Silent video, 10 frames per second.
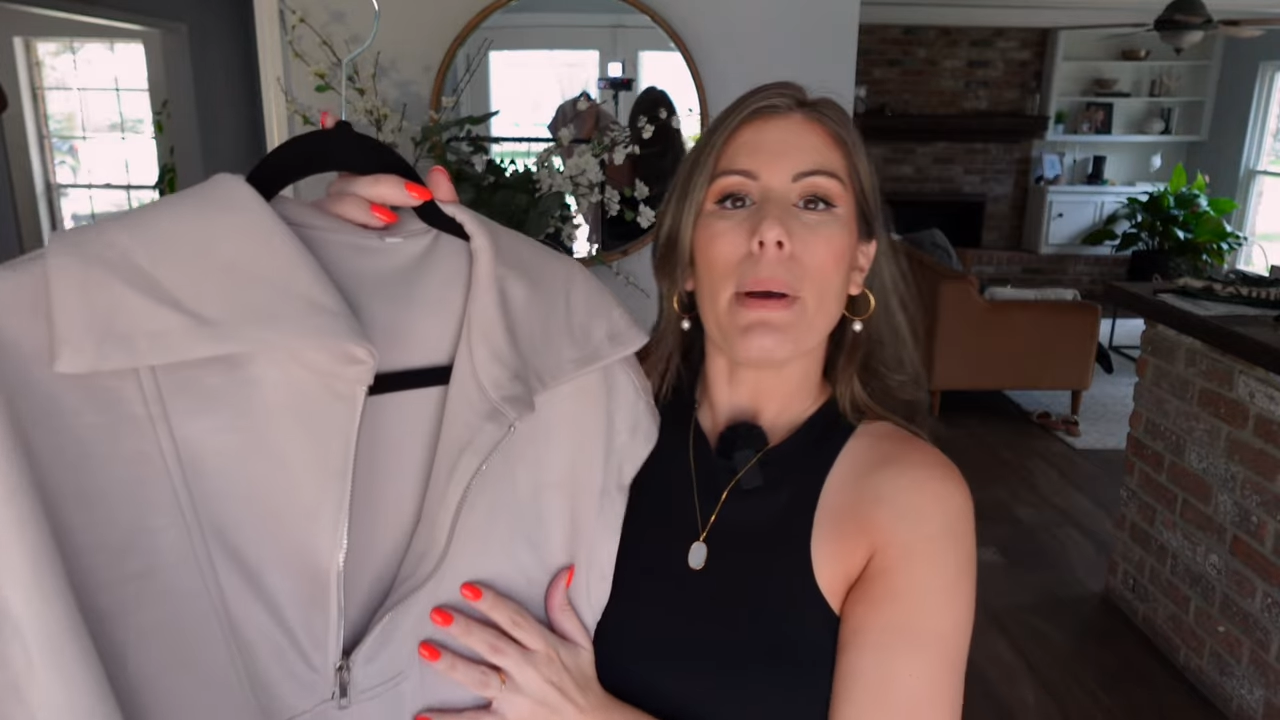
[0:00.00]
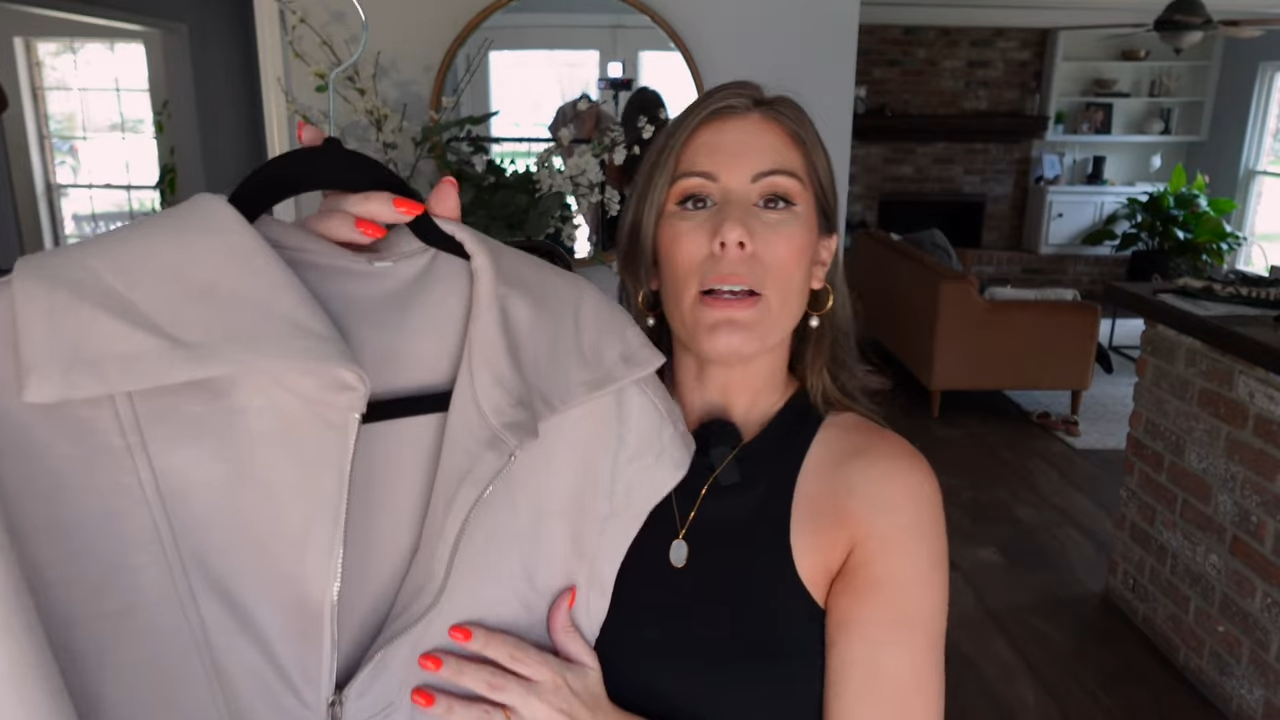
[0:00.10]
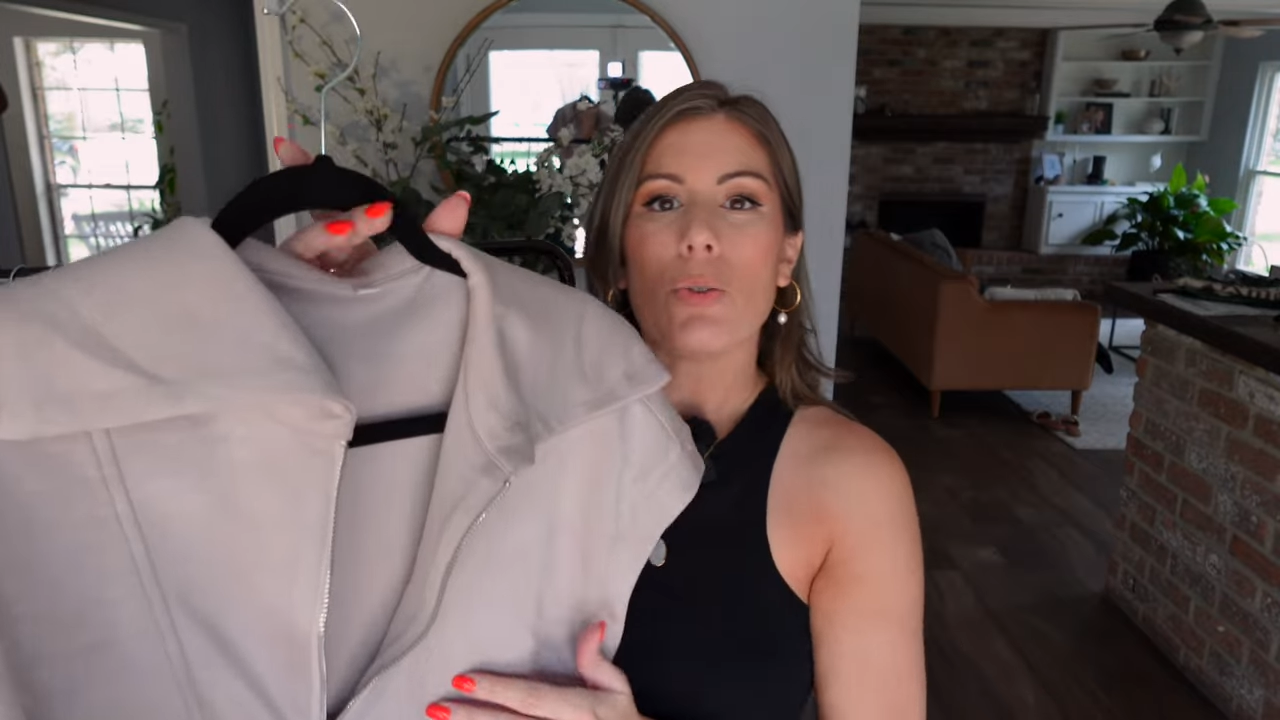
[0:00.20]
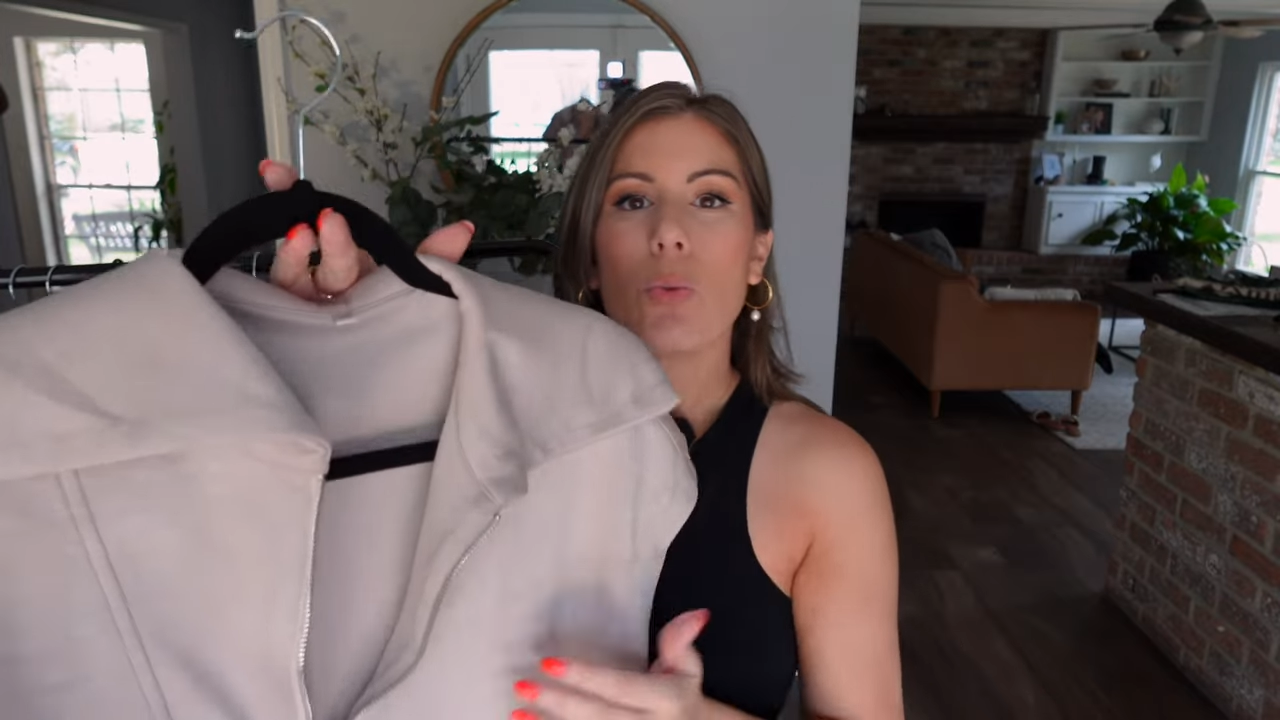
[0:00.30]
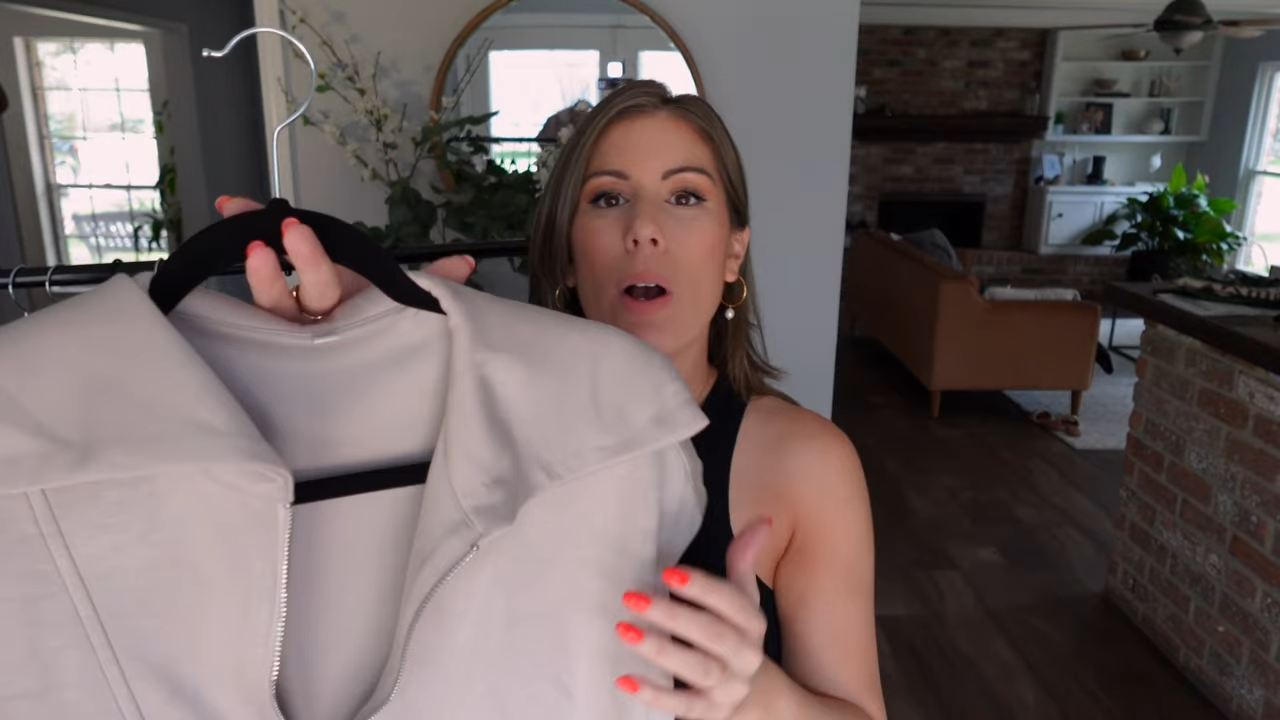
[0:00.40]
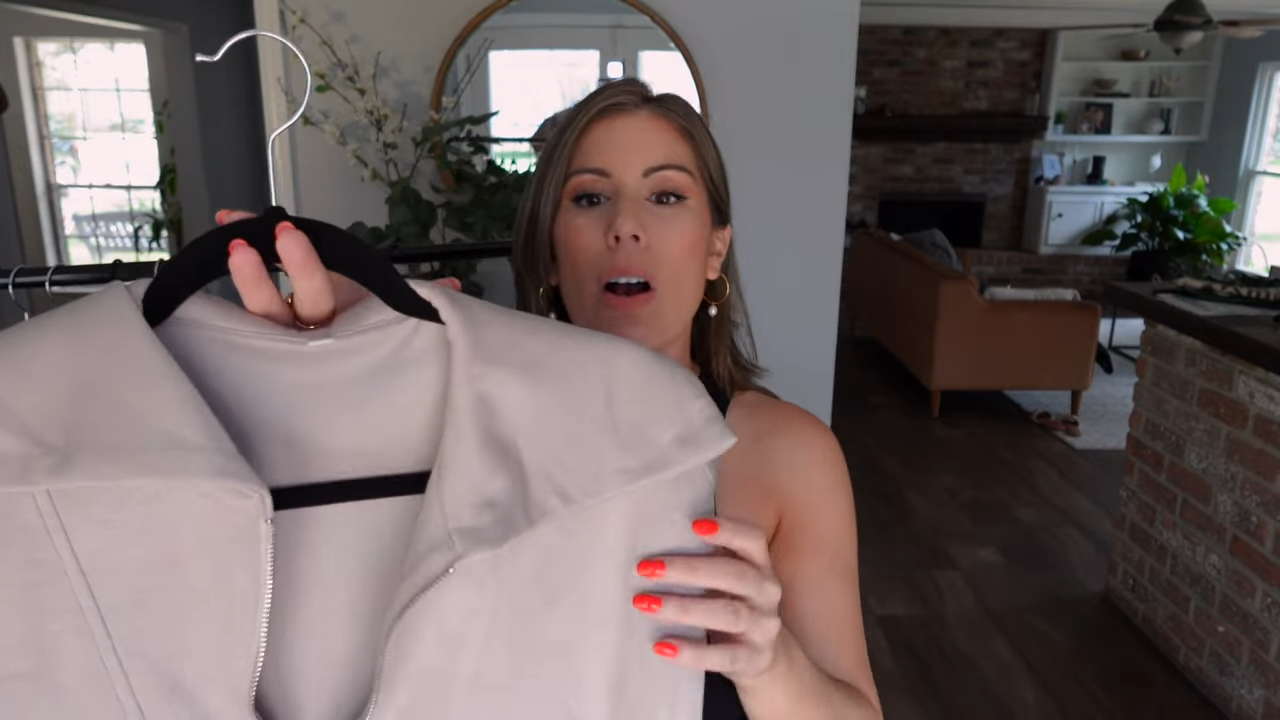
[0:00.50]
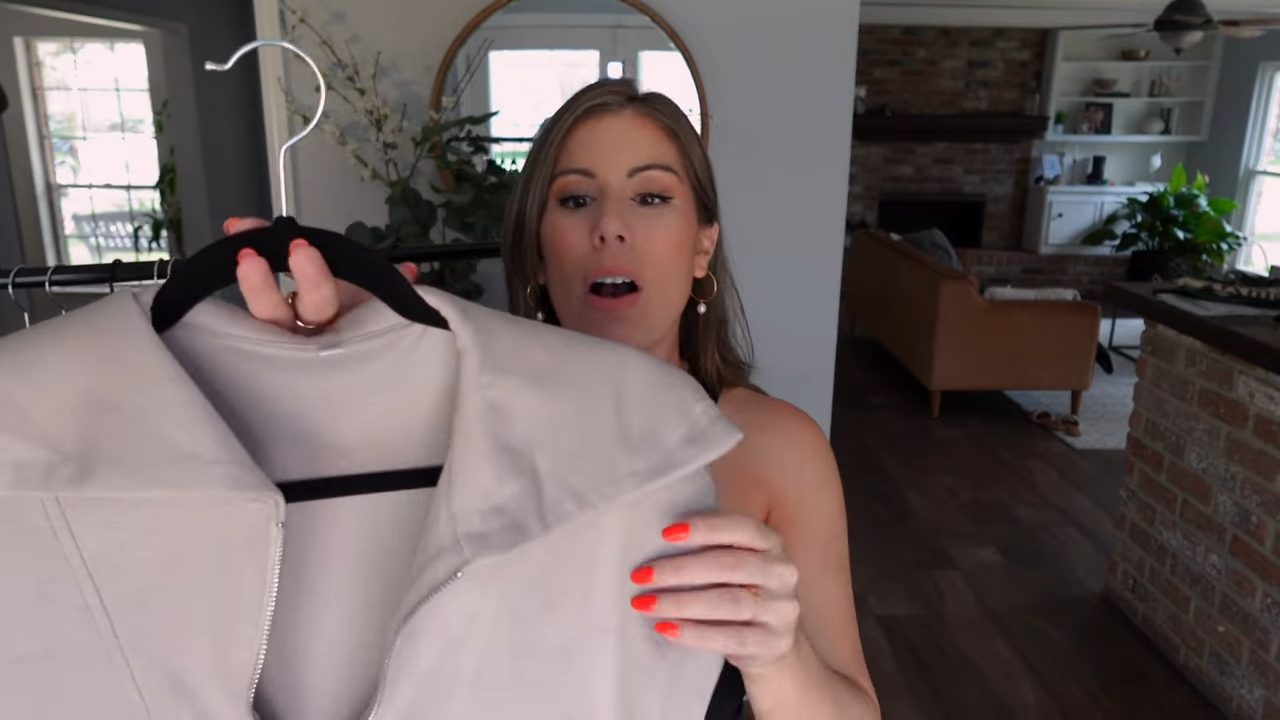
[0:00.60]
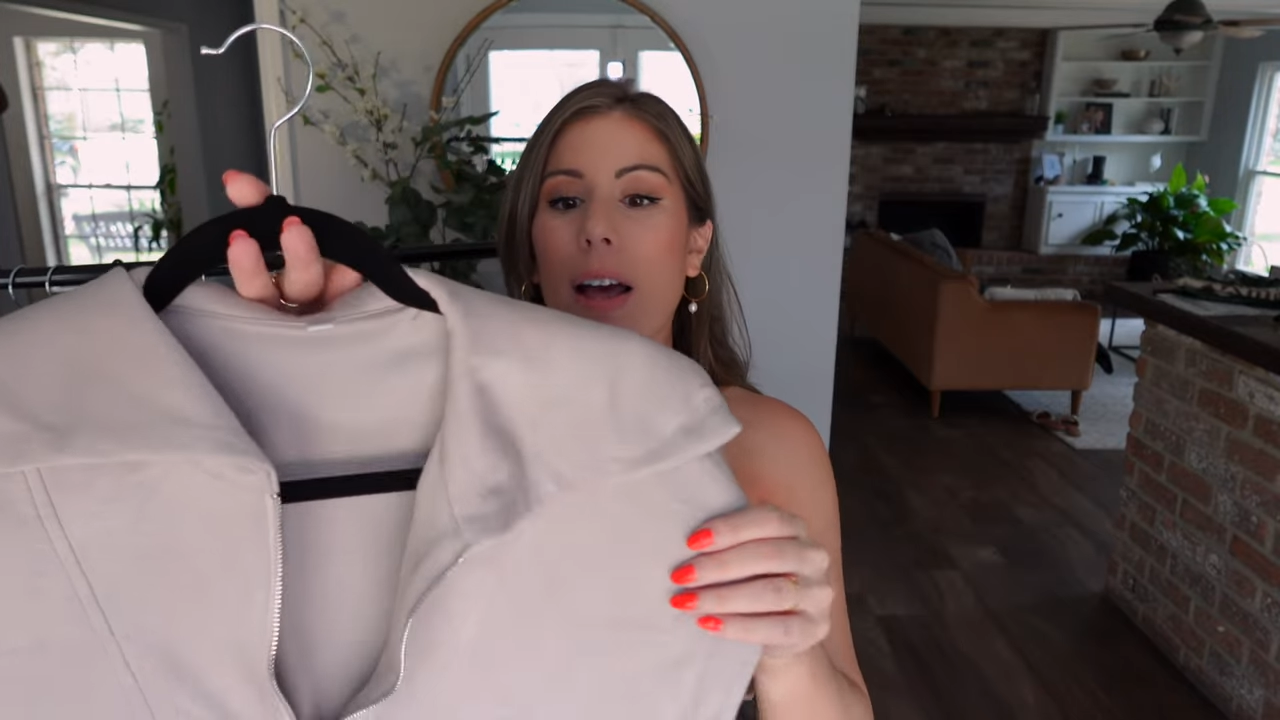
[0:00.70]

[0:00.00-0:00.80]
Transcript: as well.